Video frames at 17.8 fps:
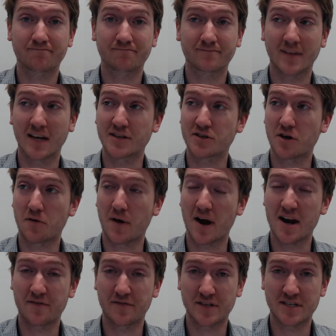It's all
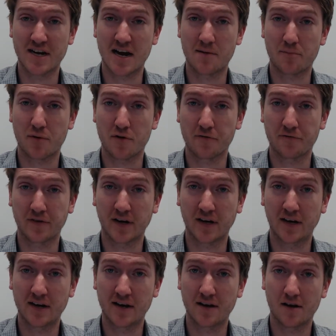right if it's not
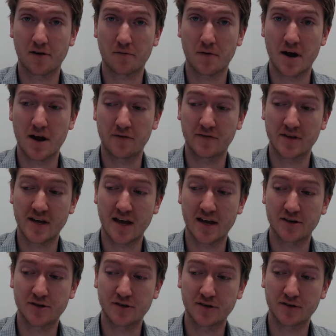perfectly around the
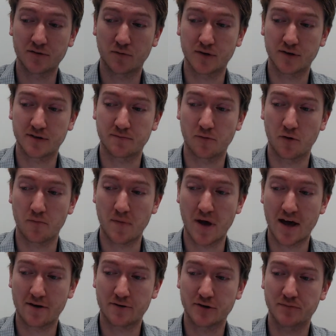edges. What
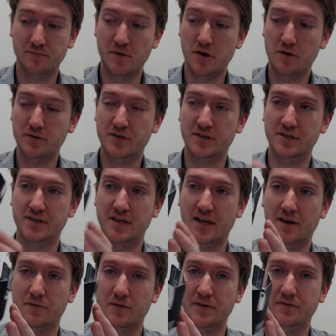matters most is
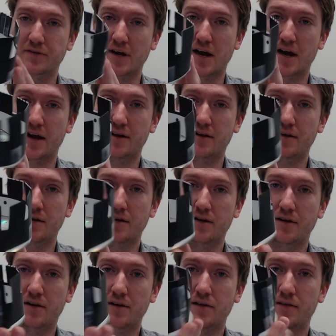that we've got
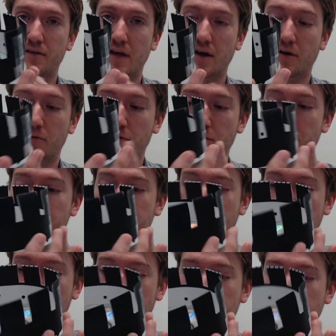that
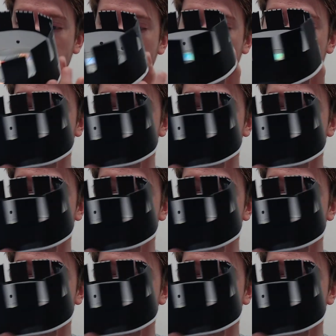rotation and